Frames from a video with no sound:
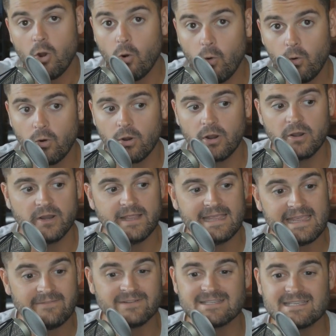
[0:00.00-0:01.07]
or
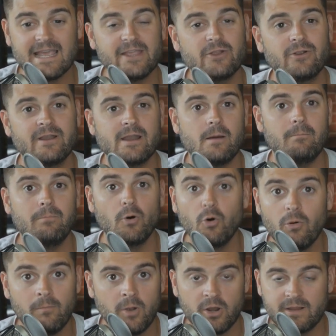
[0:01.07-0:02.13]
even say you're in a
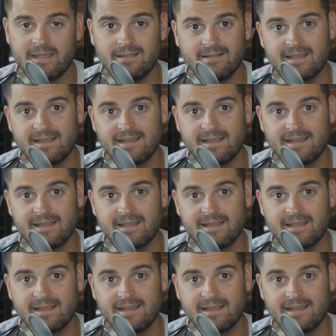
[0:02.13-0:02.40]
bull market,